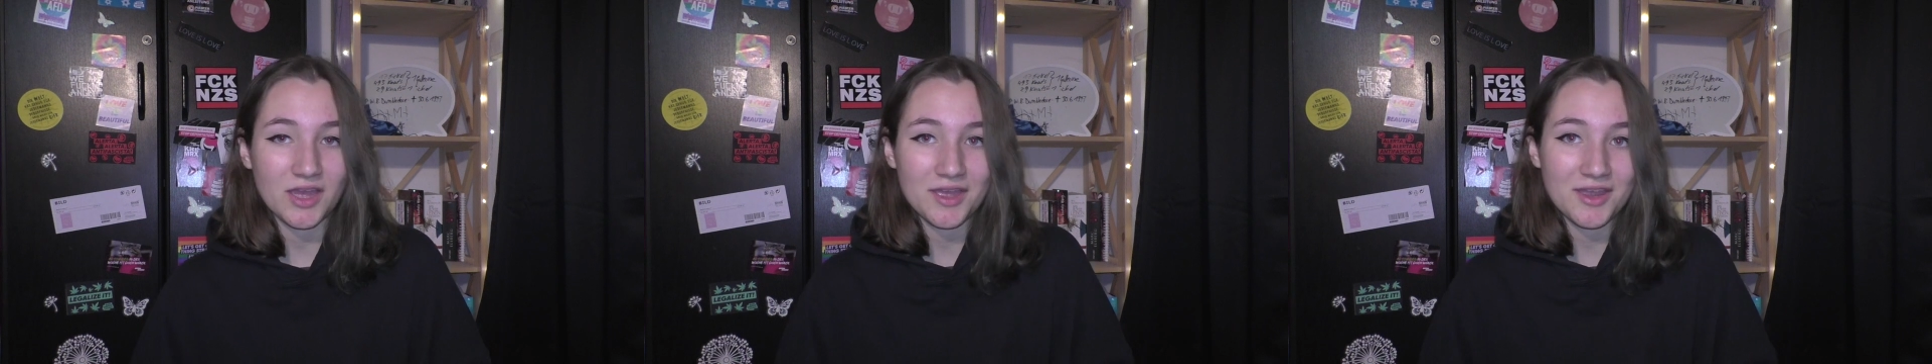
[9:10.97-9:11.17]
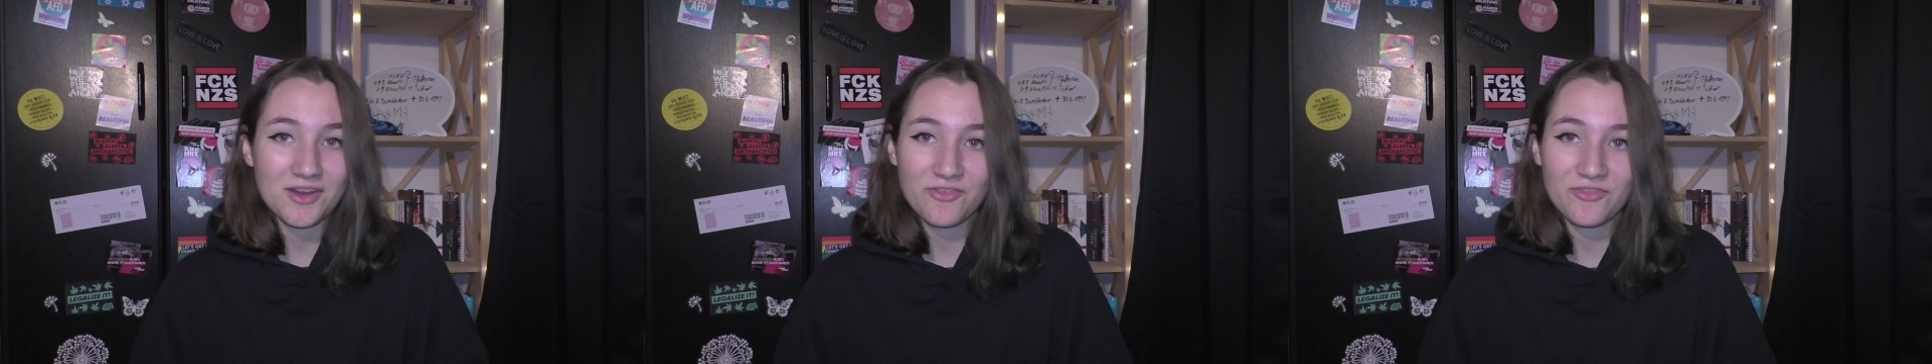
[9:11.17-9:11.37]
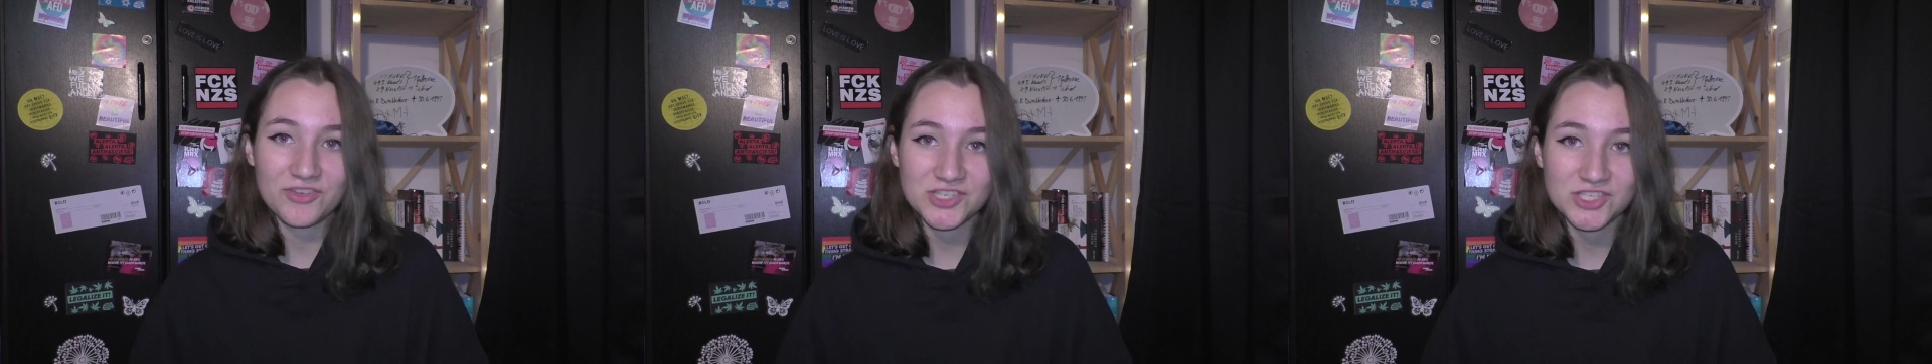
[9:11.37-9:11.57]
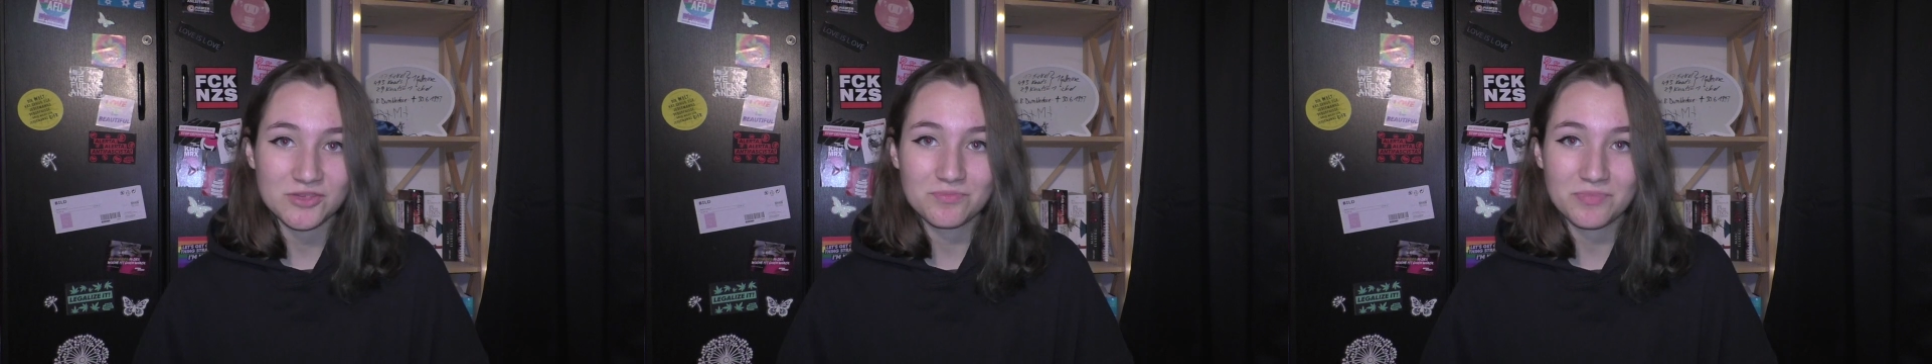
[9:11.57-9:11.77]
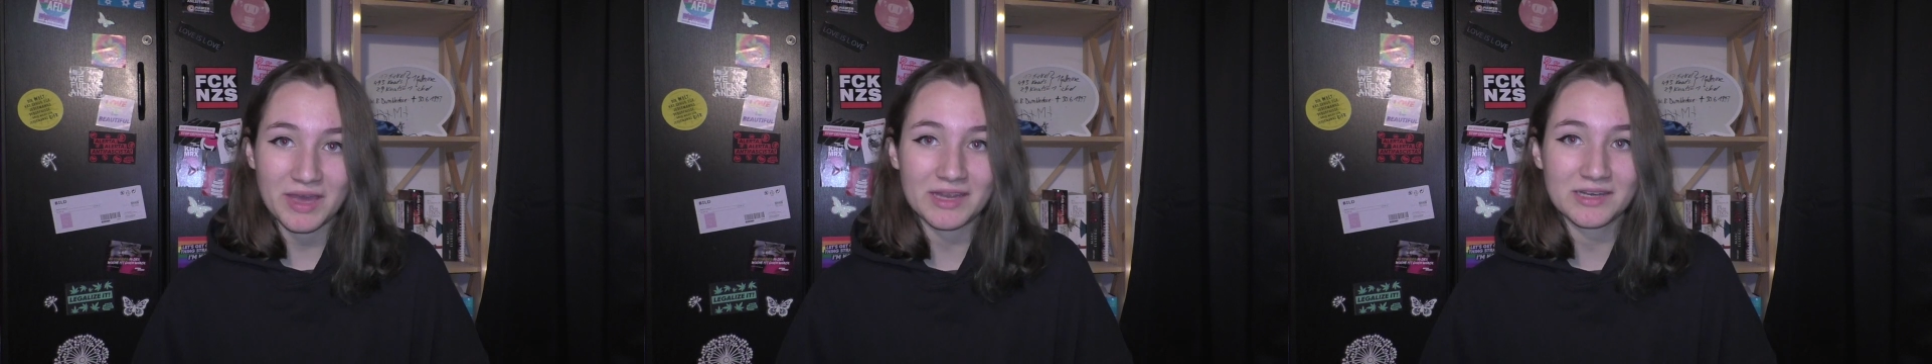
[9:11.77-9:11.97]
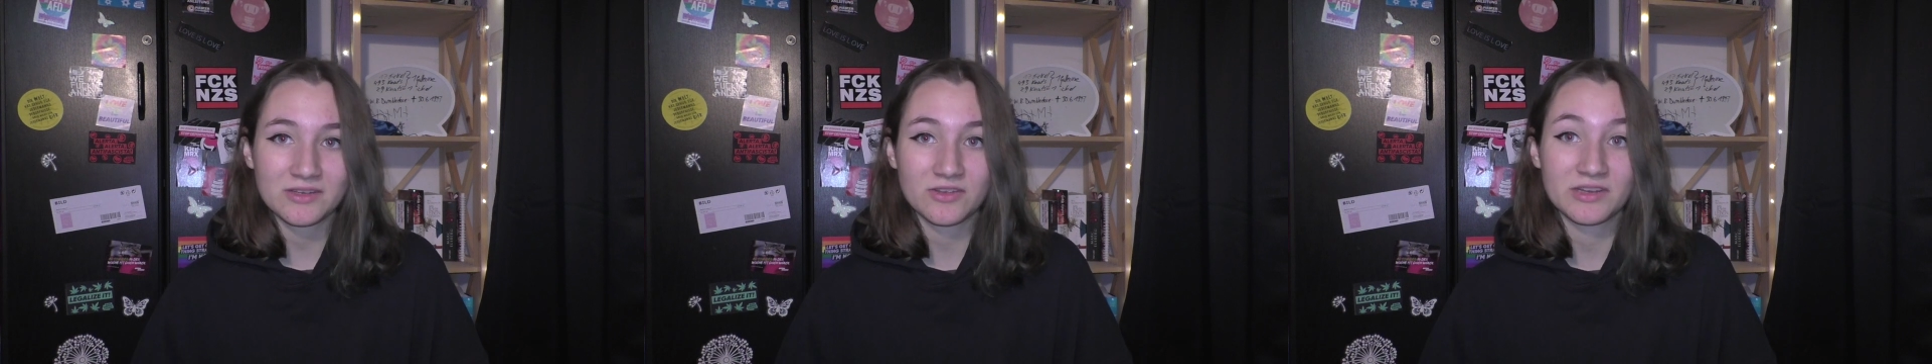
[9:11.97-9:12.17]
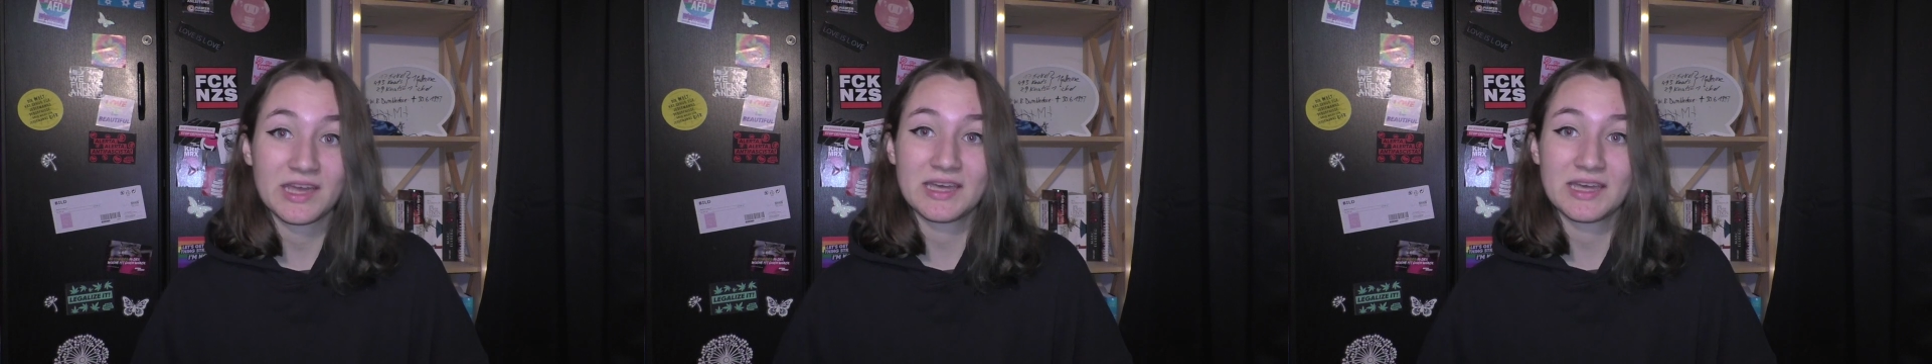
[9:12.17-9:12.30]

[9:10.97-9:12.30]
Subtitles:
unofficial ban on